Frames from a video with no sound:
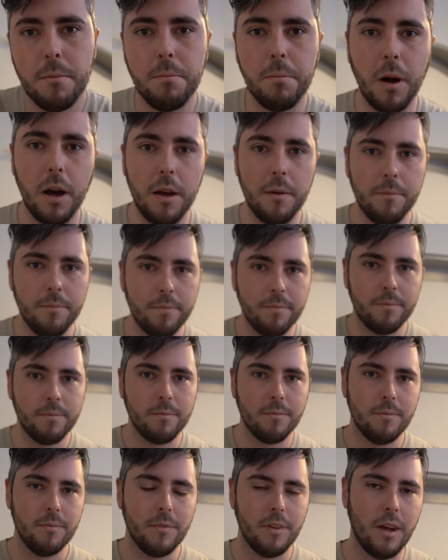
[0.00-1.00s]
But
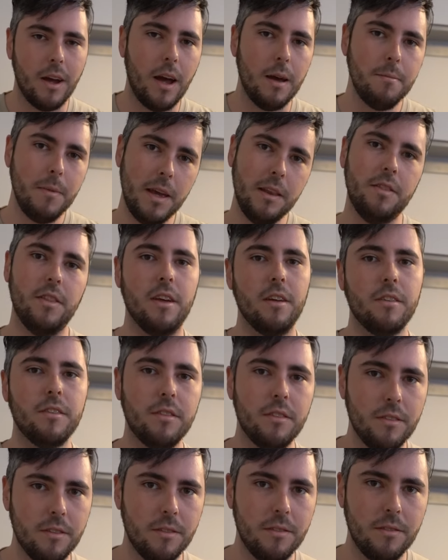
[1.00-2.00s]
I made
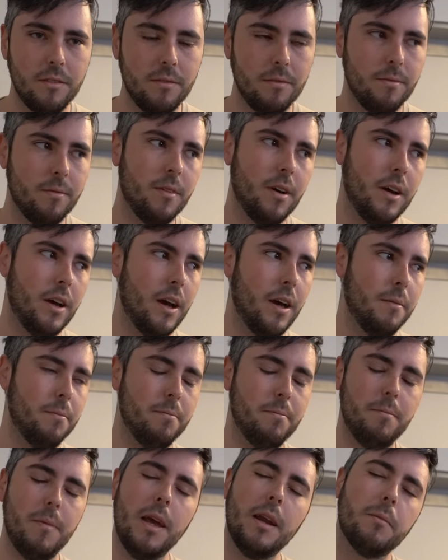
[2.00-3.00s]
this. I
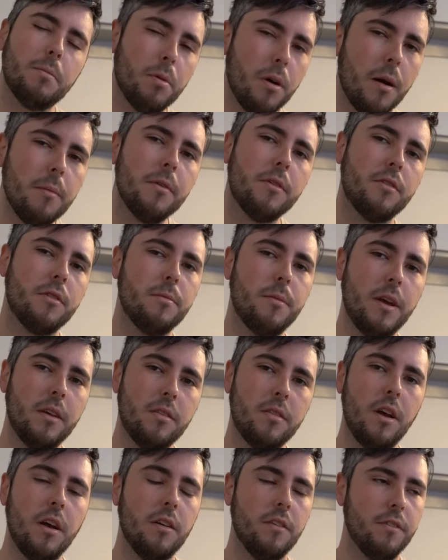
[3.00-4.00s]
made a promise to
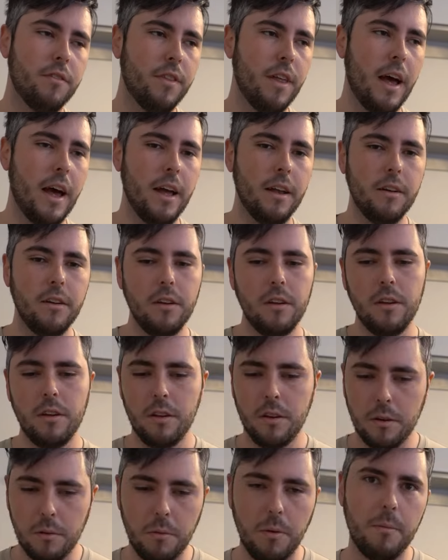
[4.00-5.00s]
myself that
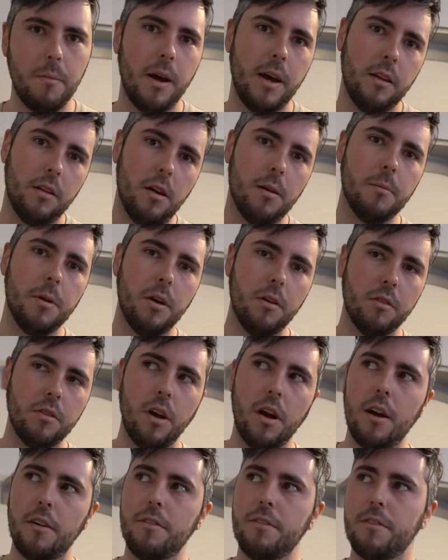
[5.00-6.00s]
when my alarm goes
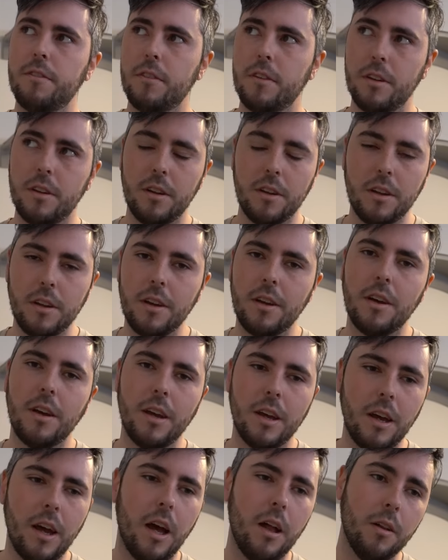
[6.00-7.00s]
off,
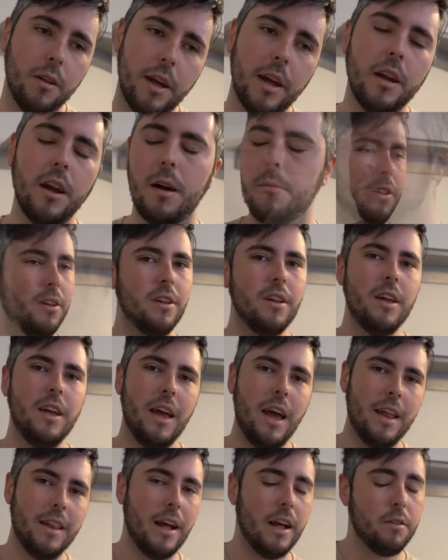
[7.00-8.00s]
I'll get up.
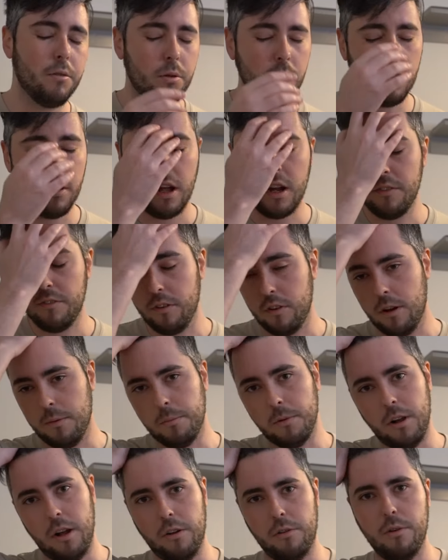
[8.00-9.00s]
And that's what a lot of
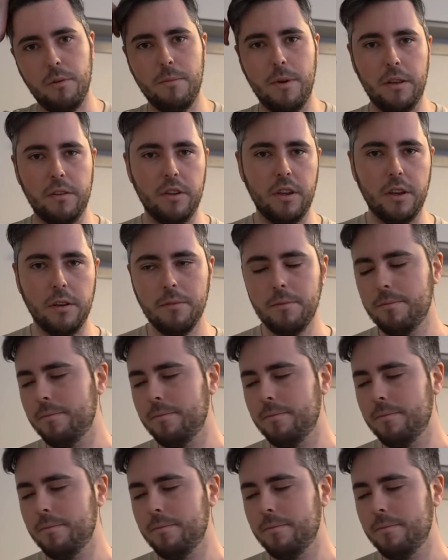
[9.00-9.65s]
alarm clocks are missing.